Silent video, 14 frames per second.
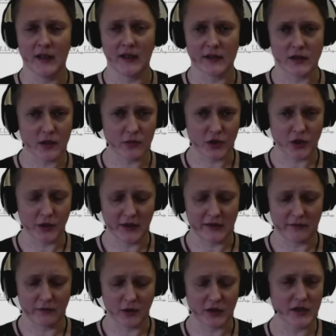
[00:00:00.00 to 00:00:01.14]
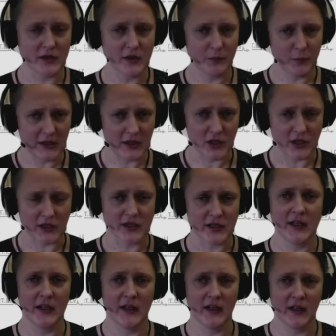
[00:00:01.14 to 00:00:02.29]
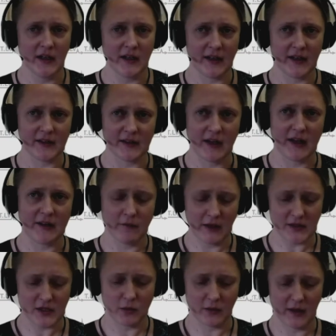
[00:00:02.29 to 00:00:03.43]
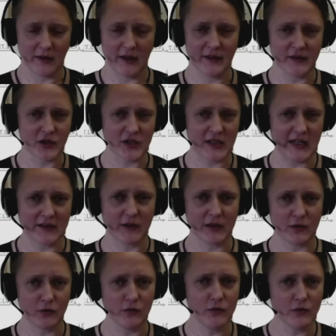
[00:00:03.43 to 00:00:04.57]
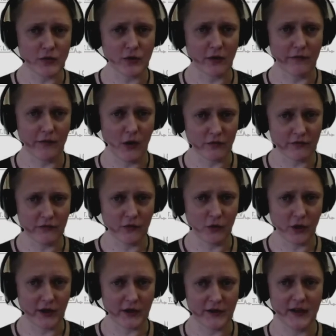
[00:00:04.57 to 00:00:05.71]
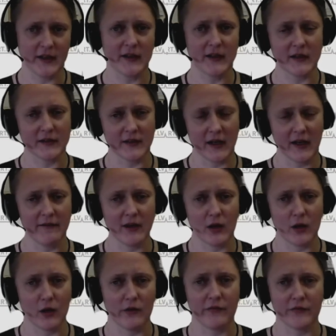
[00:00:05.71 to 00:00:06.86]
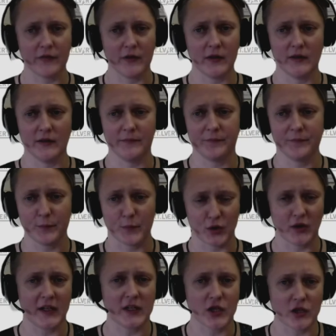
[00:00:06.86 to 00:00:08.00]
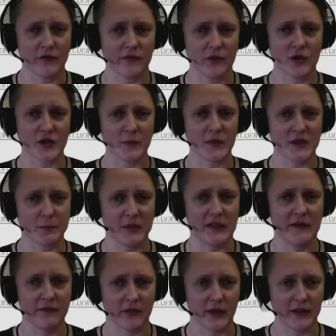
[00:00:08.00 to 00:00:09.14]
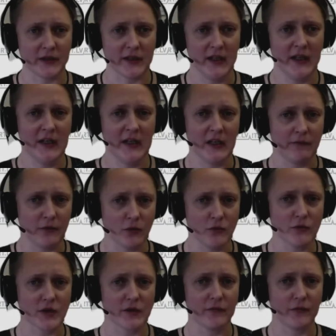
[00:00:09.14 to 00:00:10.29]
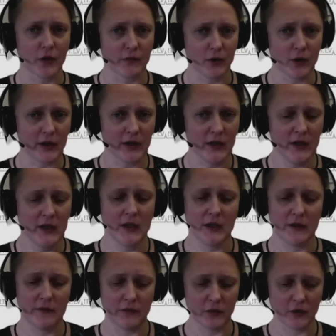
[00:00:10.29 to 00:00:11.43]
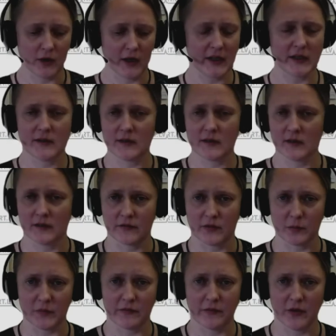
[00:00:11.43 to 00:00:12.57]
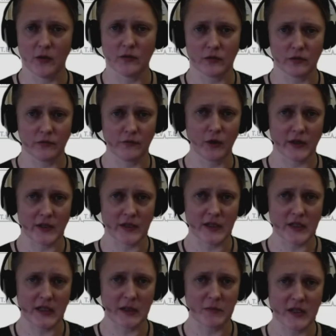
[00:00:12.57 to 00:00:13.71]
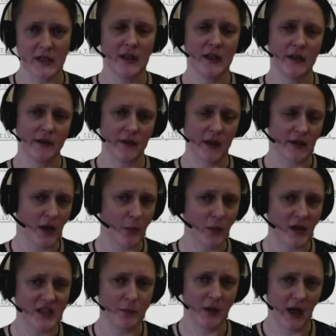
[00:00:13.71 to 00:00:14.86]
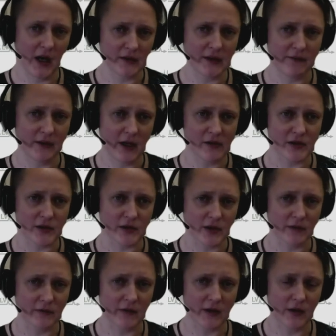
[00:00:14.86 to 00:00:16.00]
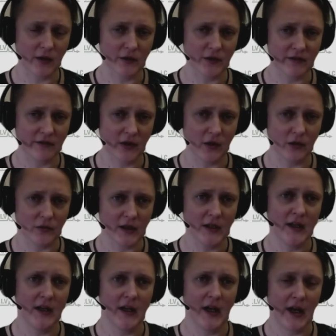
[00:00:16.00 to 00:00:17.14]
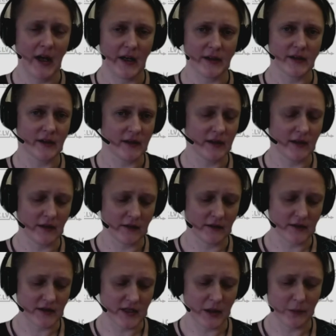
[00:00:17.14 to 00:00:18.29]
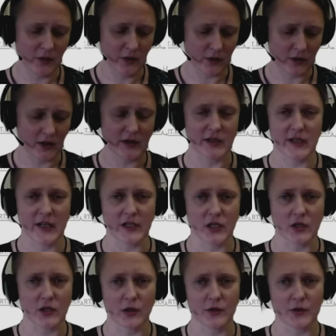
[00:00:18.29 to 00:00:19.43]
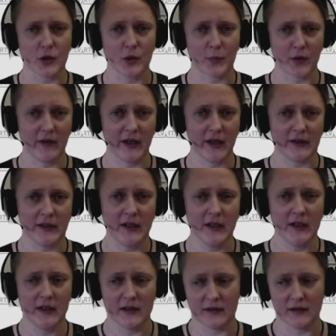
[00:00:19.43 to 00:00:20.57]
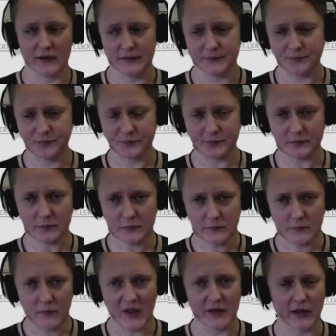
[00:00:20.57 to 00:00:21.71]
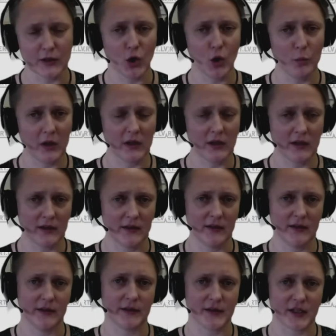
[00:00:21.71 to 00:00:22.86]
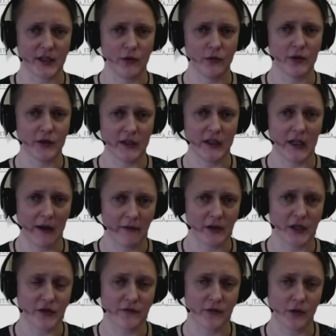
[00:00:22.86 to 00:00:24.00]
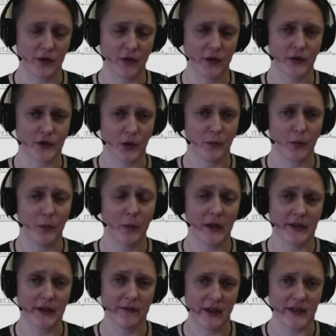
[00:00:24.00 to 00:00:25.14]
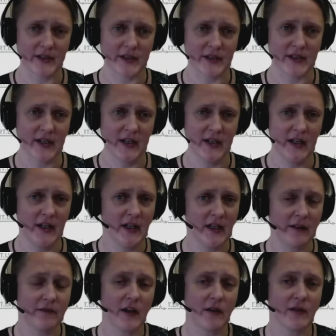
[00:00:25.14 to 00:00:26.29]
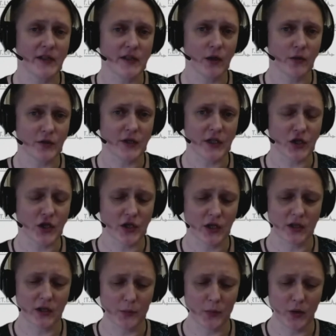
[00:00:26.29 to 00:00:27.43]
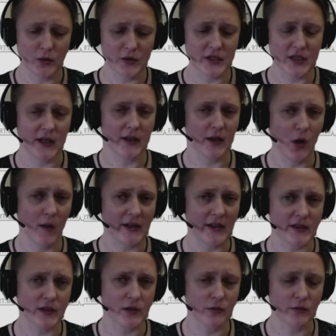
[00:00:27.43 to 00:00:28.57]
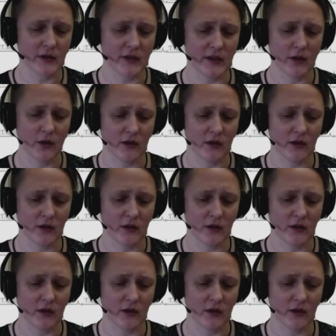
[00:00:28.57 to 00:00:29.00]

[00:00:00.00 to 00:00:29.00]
Social networks, pictures. And once you understand what you use your phone for, then the level of protection, of course, must be different. If you use it for work, if you connect from the phone to work systems, then there must be antivirus software on the phone. And some organizations also provide the global security coverage for also mobile devices. If there is no such policy and no access to the